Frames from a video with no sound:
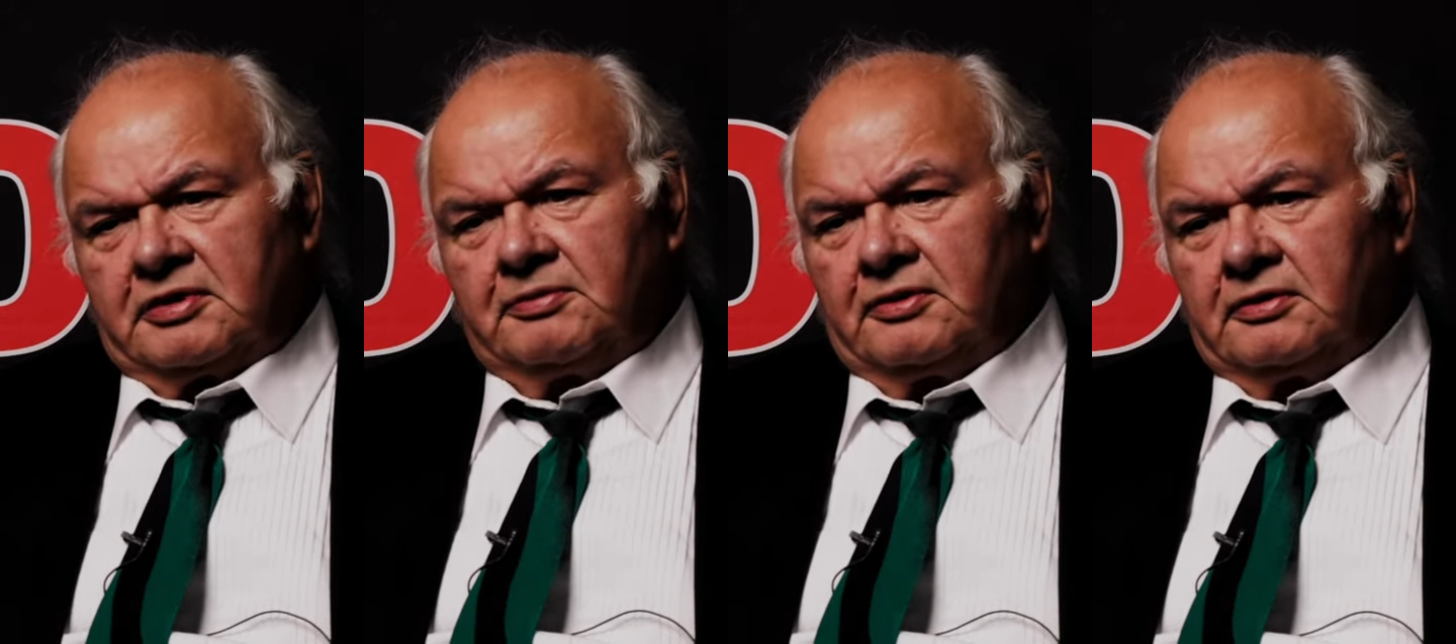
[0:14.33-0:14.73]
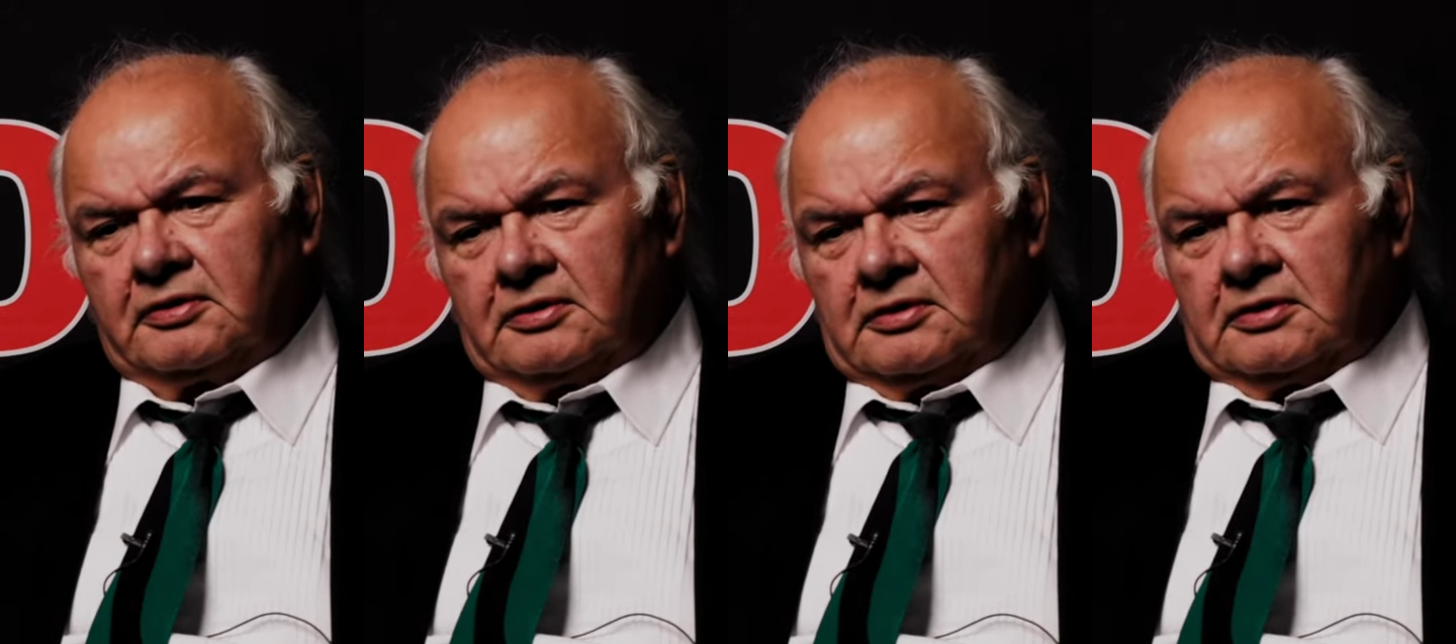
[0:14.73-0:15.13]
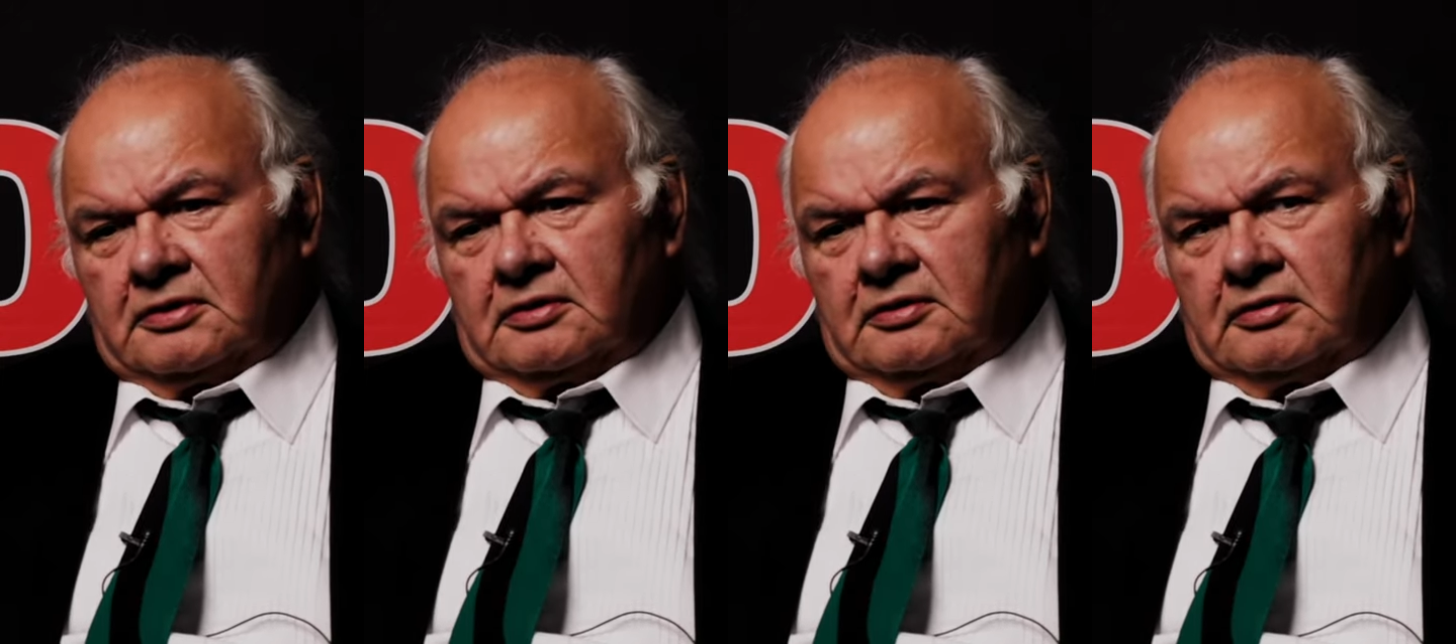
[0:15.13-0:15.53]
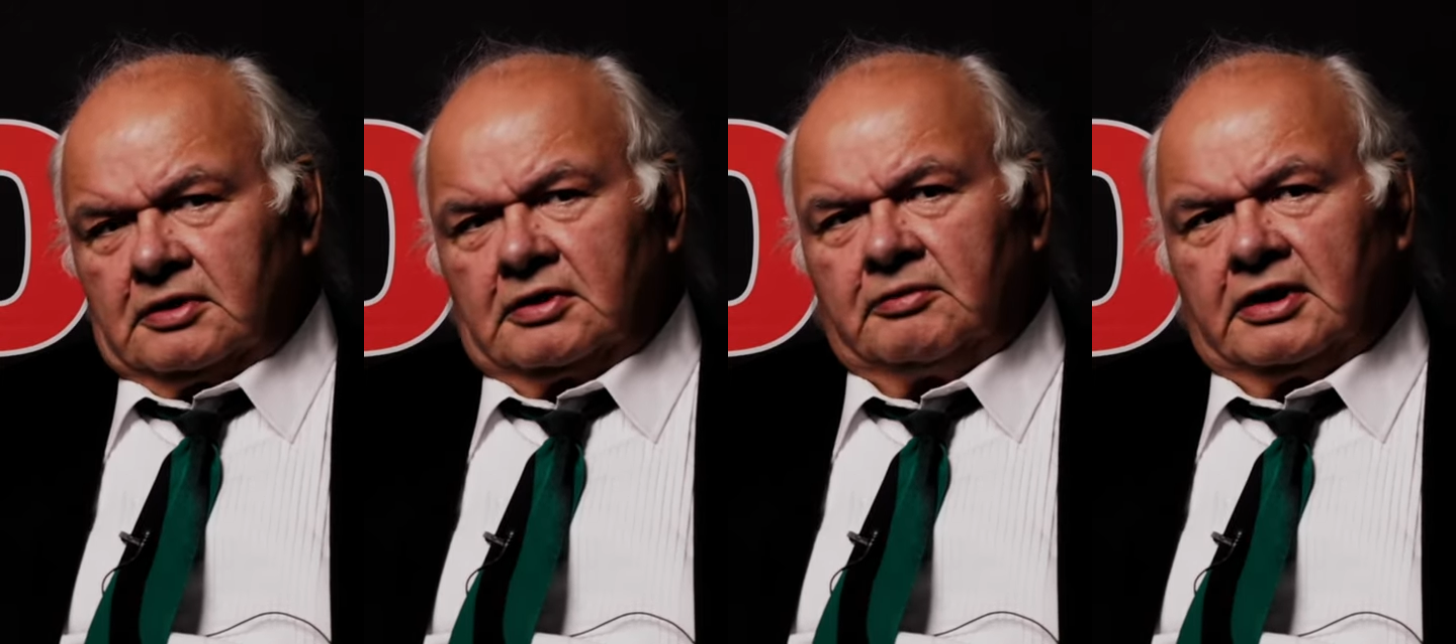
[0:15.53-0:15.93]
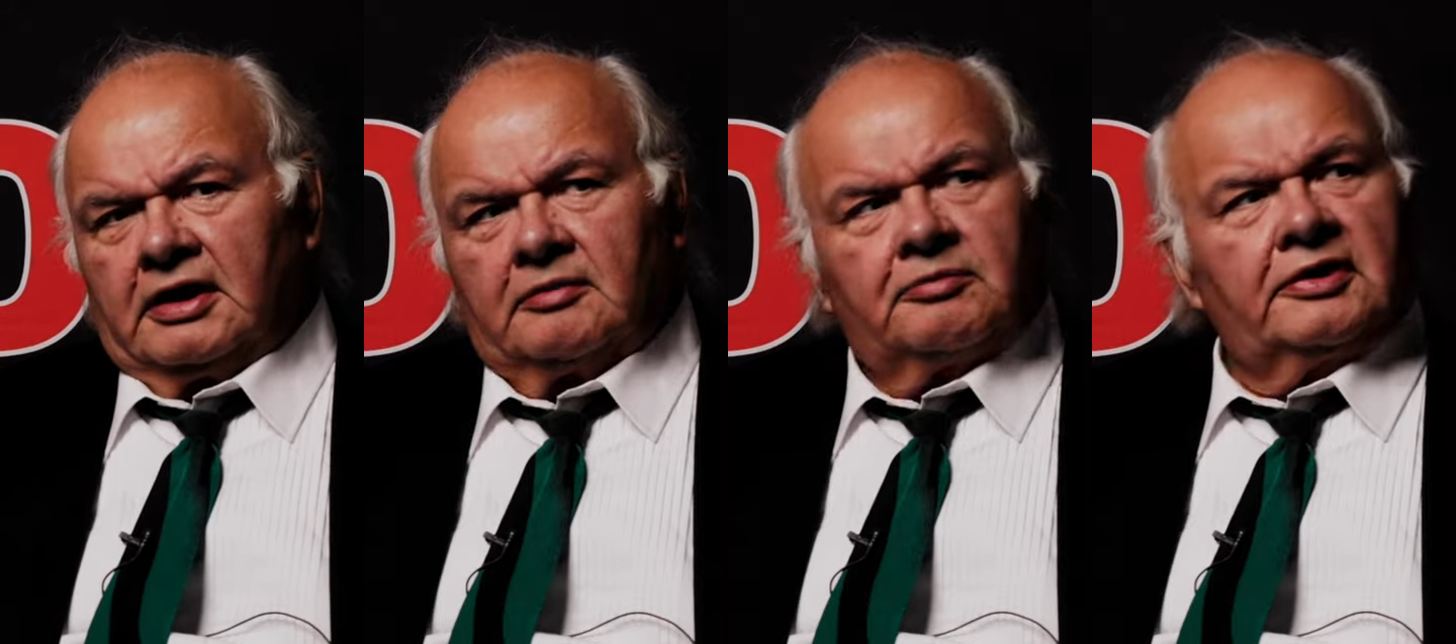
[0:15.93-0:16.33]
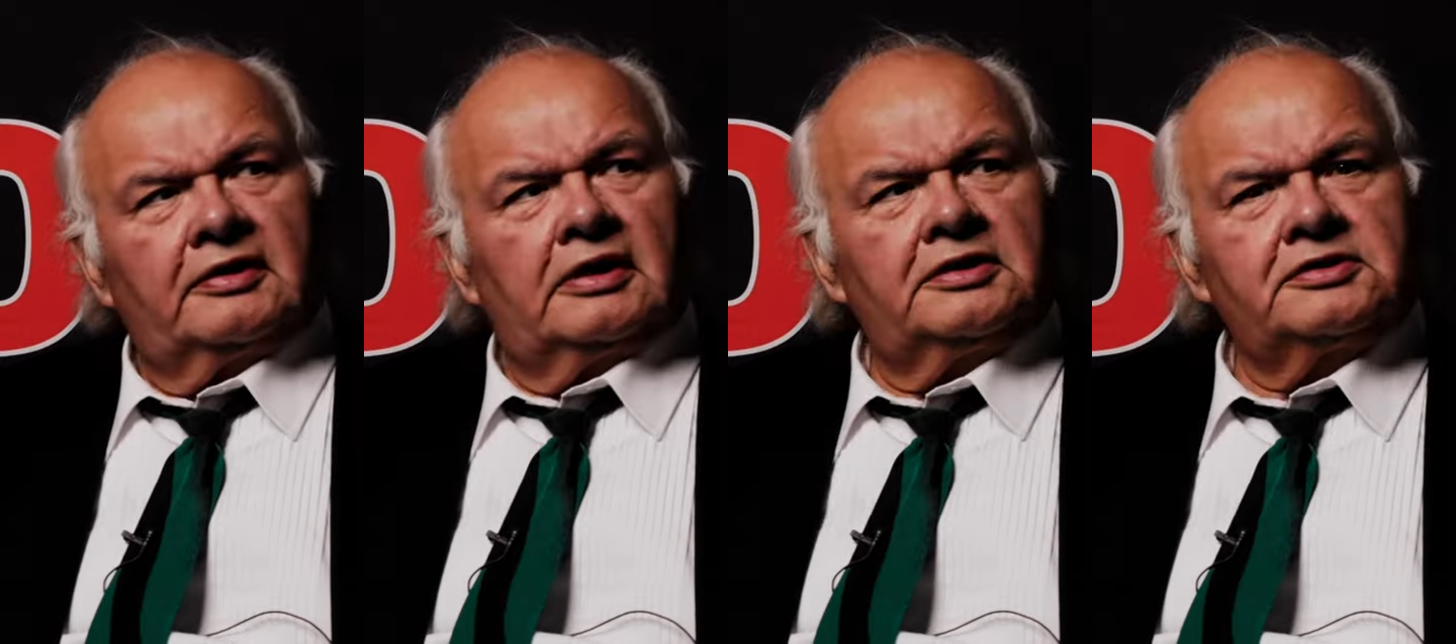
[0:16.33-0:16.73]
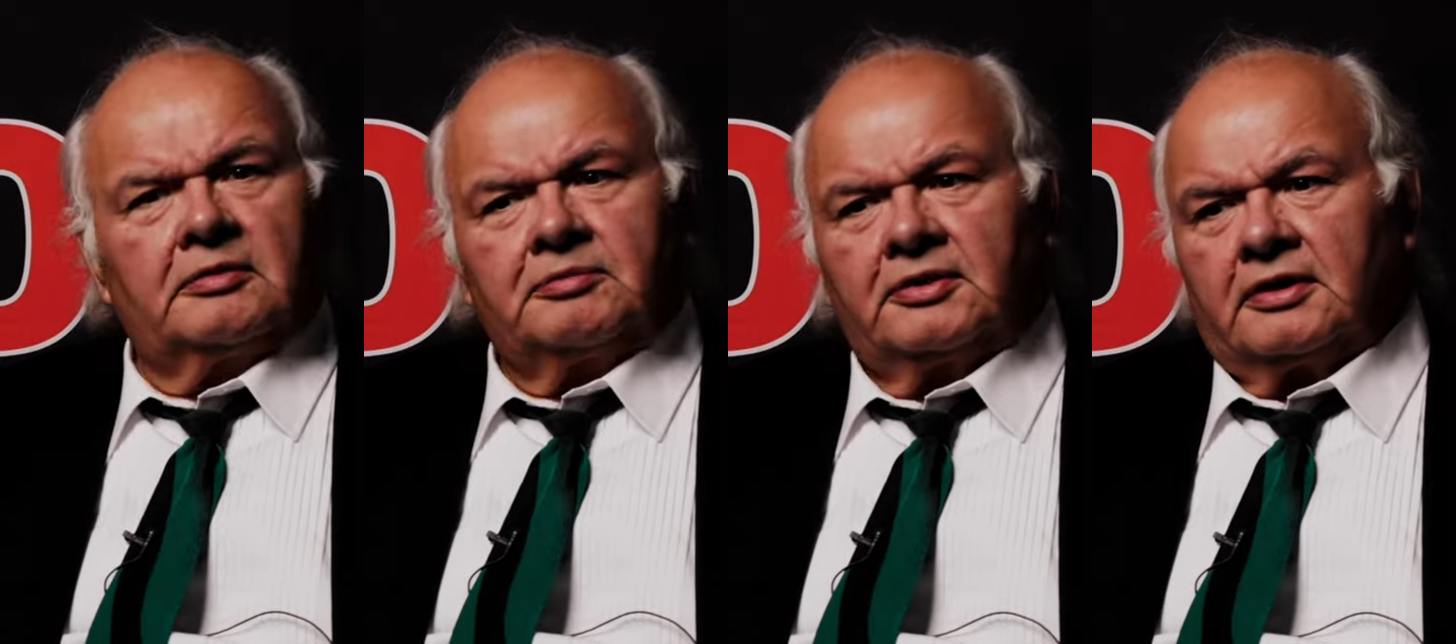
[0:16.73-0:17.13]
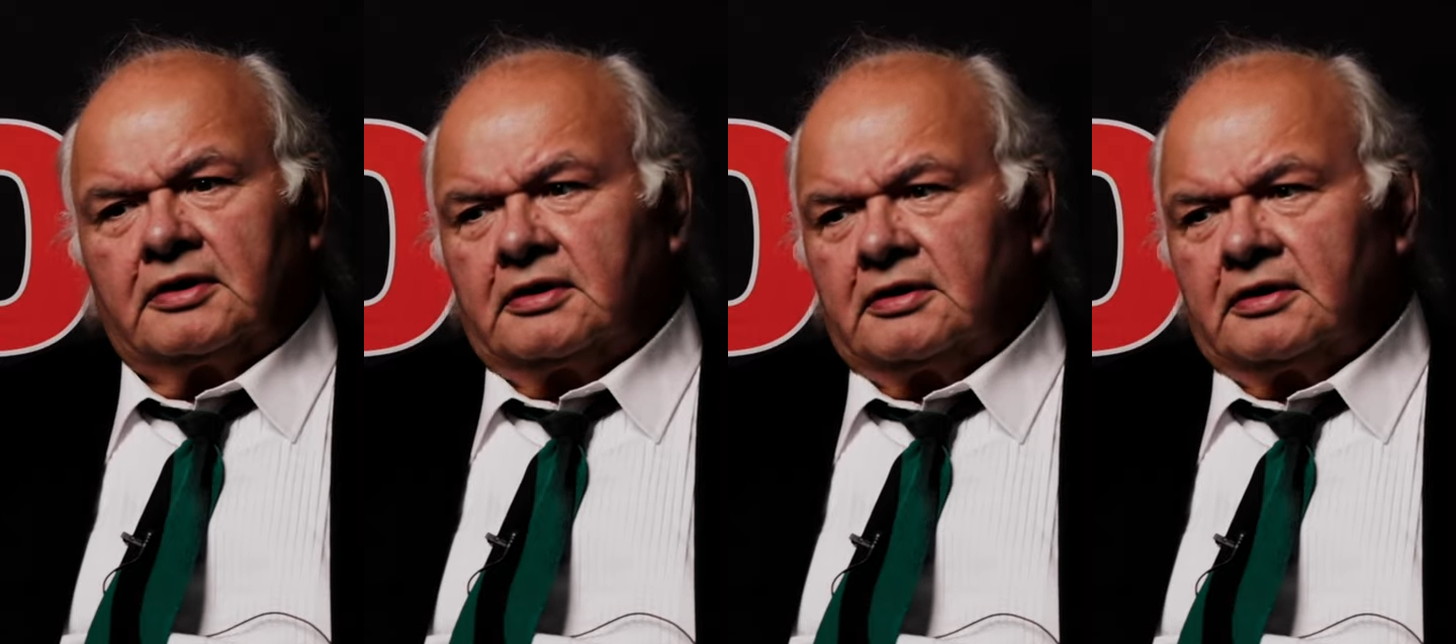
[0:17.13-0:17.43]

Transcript: people. You know, we got it pretty lush up here.